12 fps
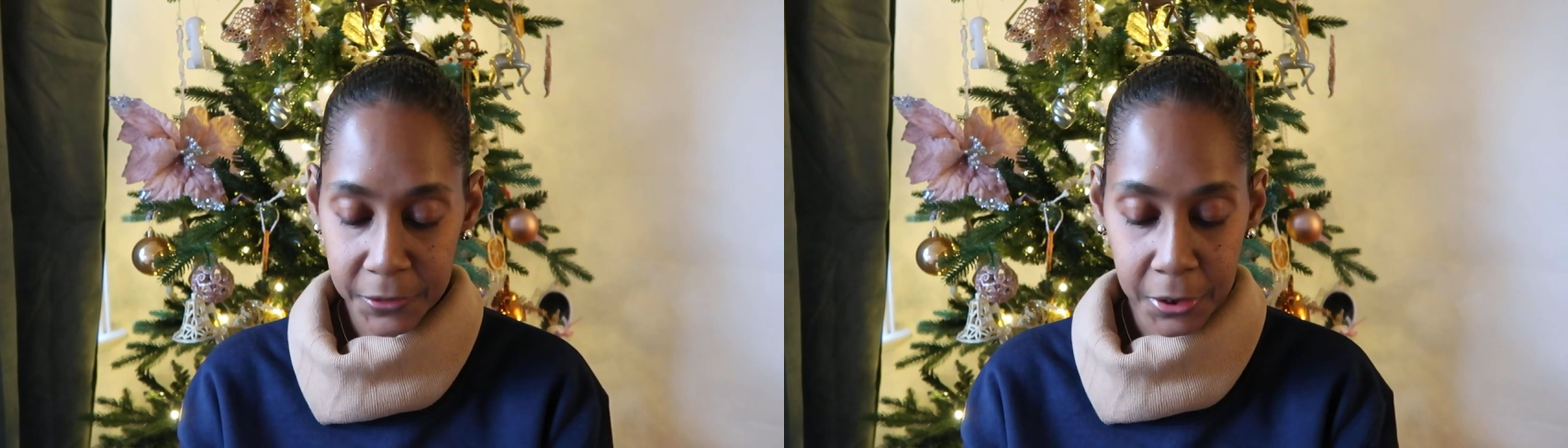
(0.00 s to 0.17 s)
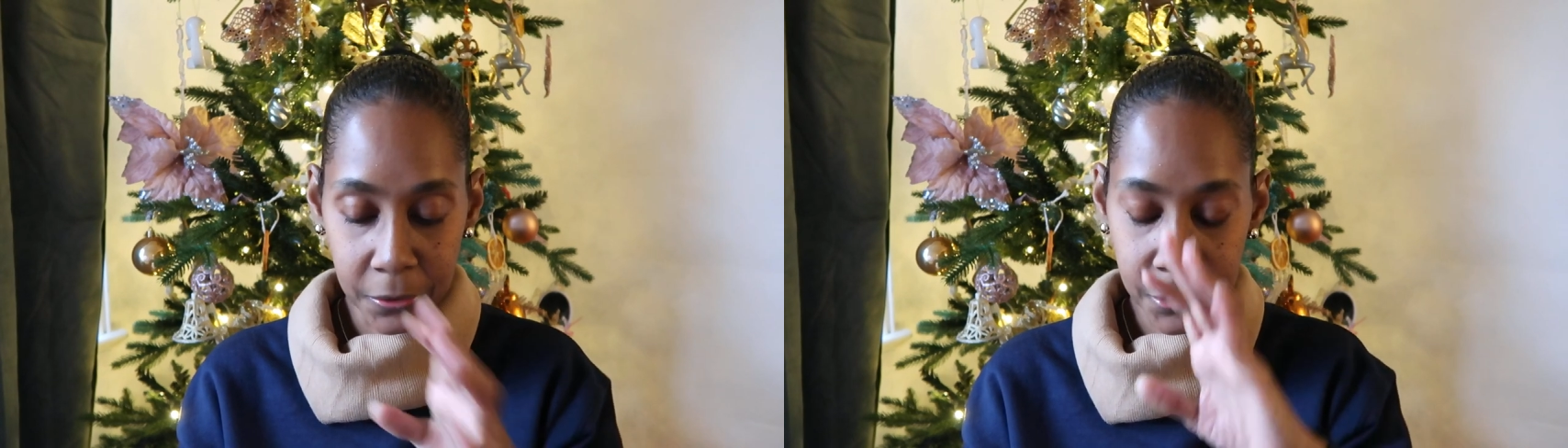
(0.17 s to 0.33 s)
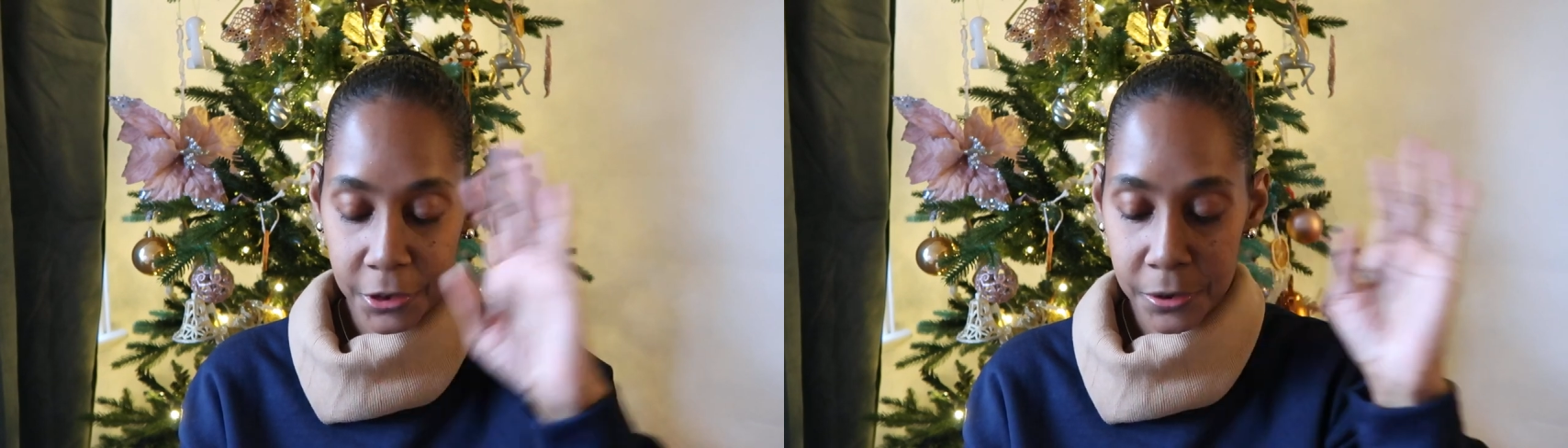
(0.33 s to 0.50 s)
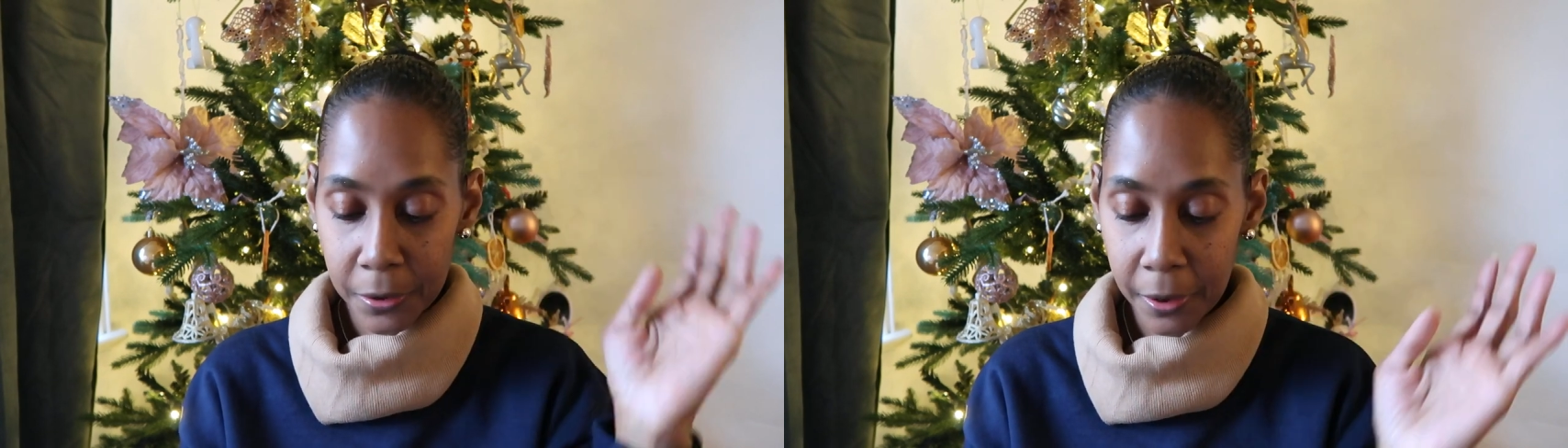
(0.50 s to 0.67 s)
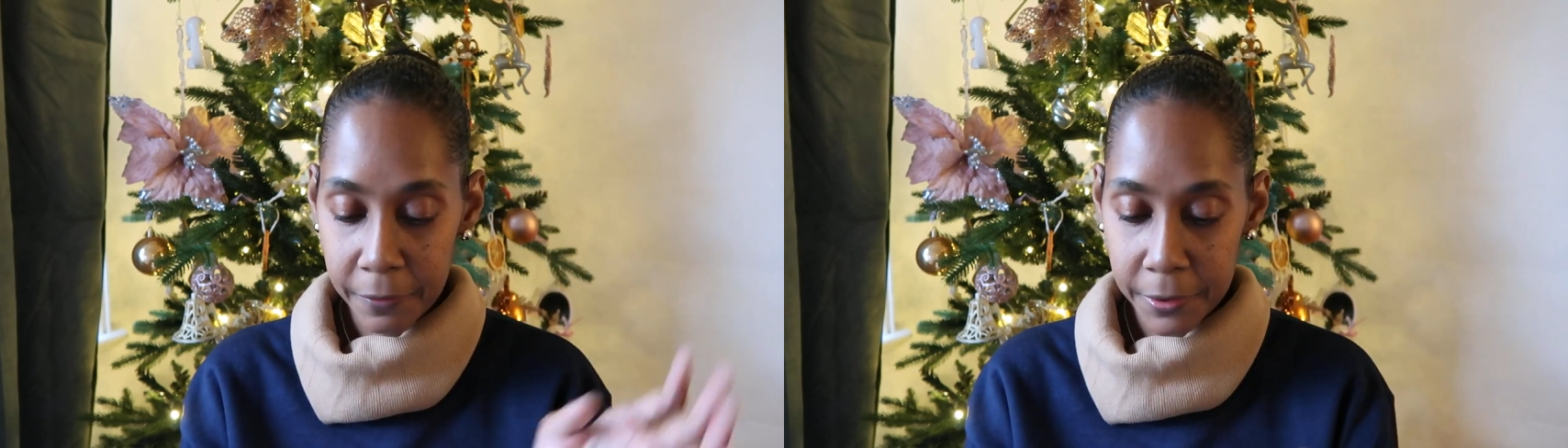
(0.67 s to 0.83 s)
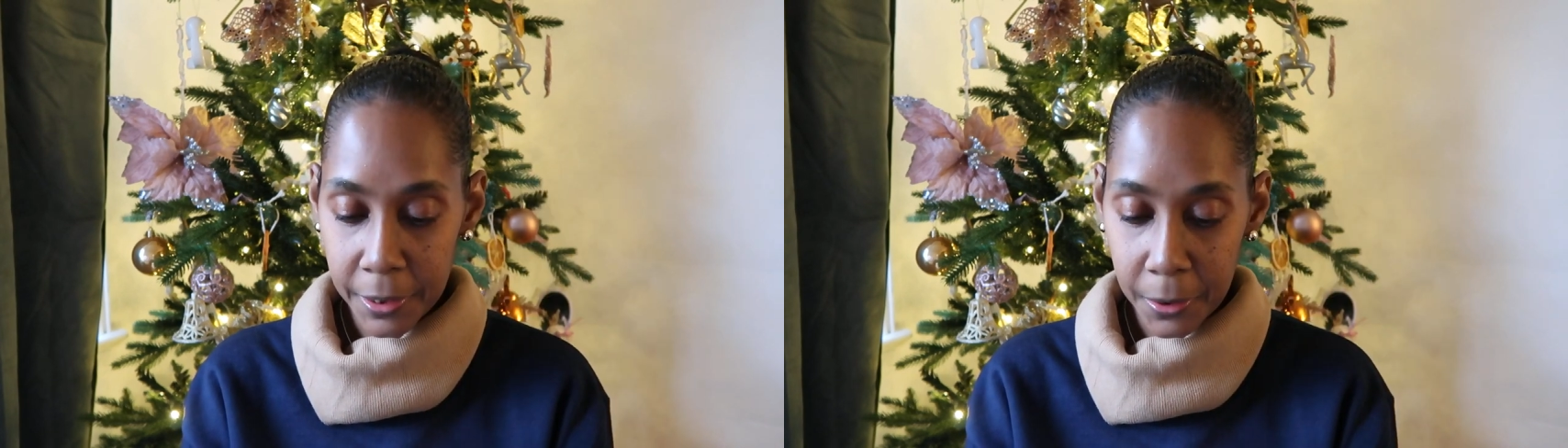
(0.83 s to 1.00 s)
Don't just
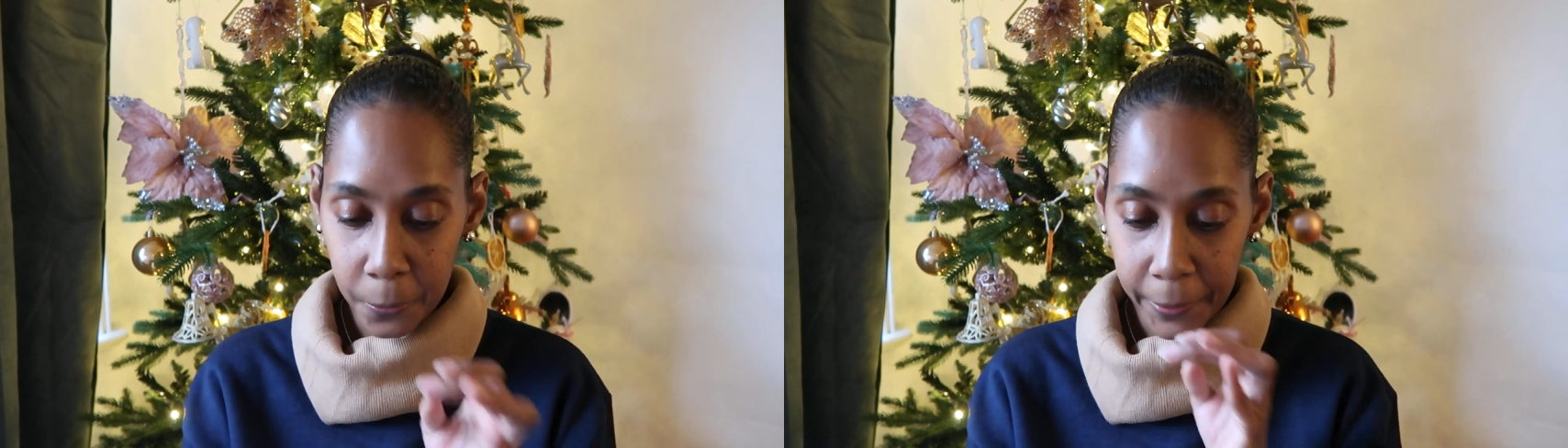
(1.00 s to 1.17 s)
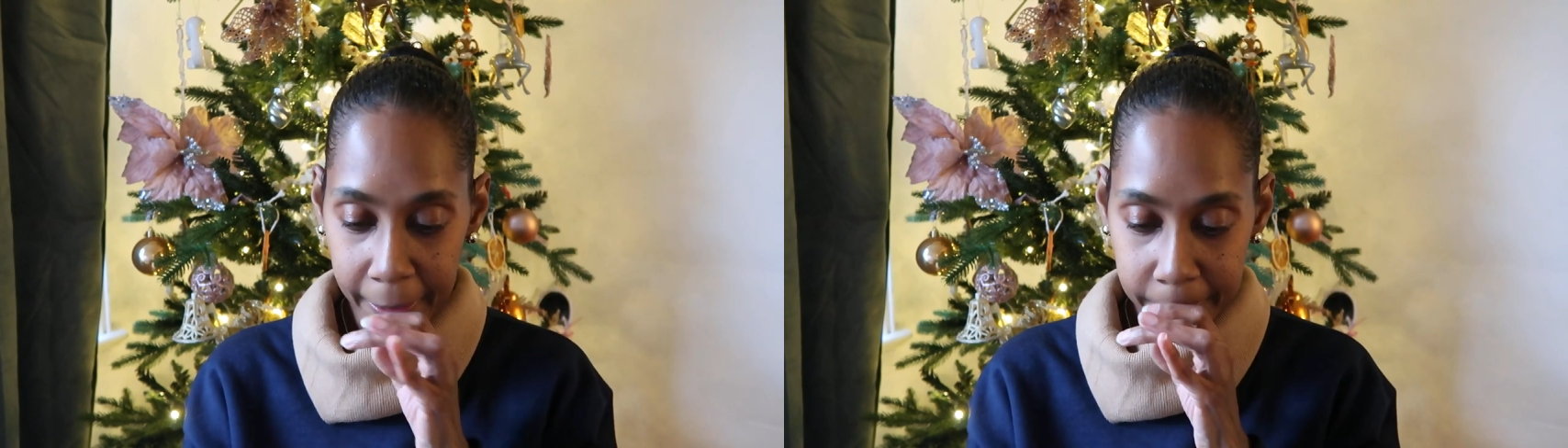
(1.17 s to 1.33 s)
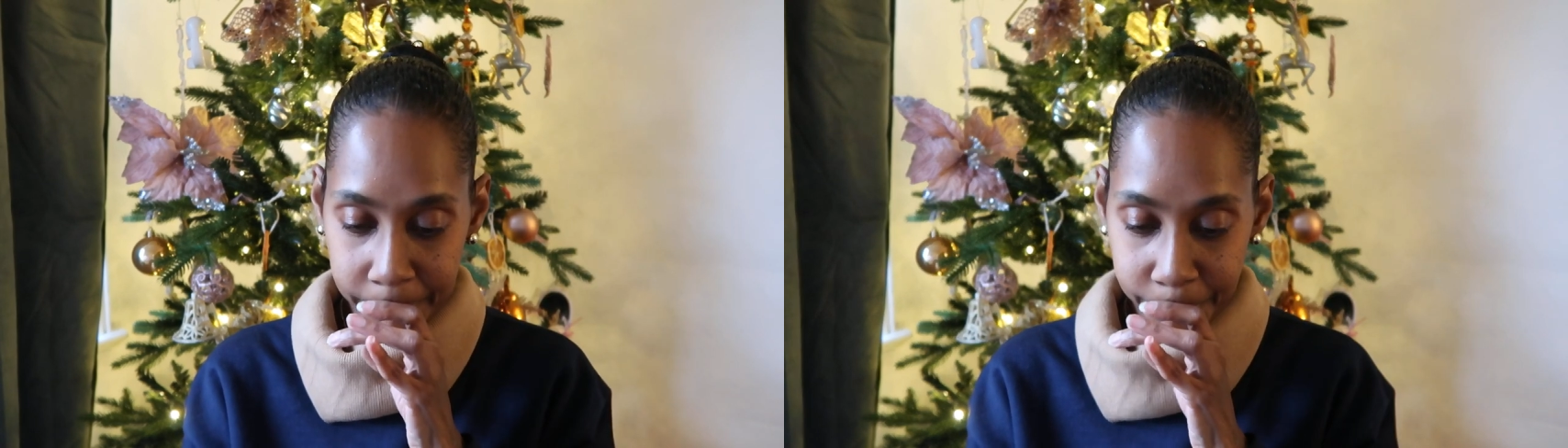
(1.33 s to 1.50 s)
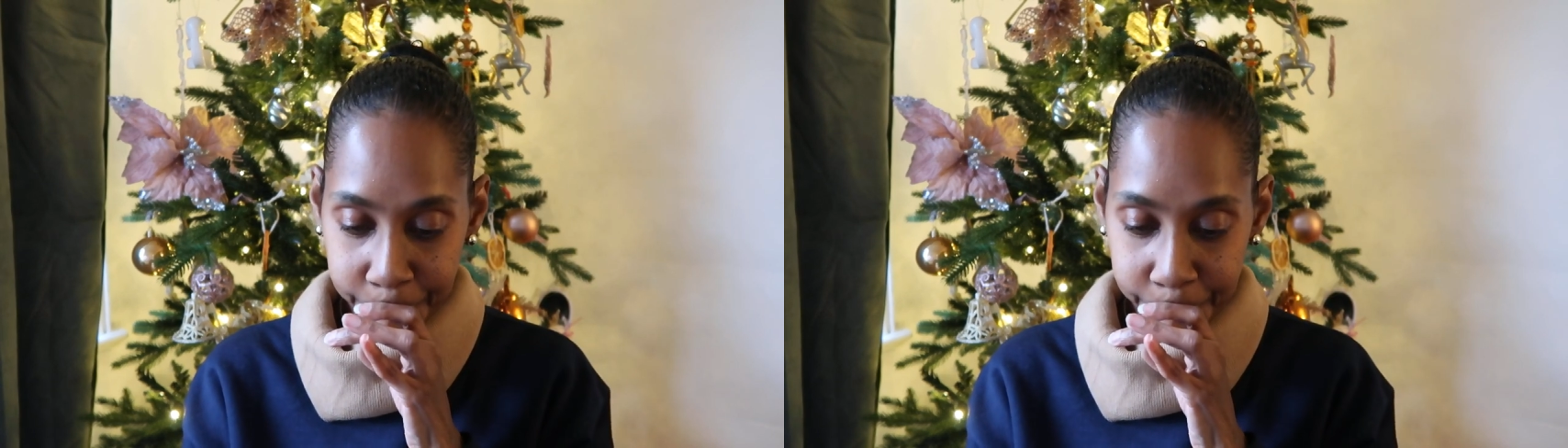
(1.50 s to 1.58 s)
throw everything away.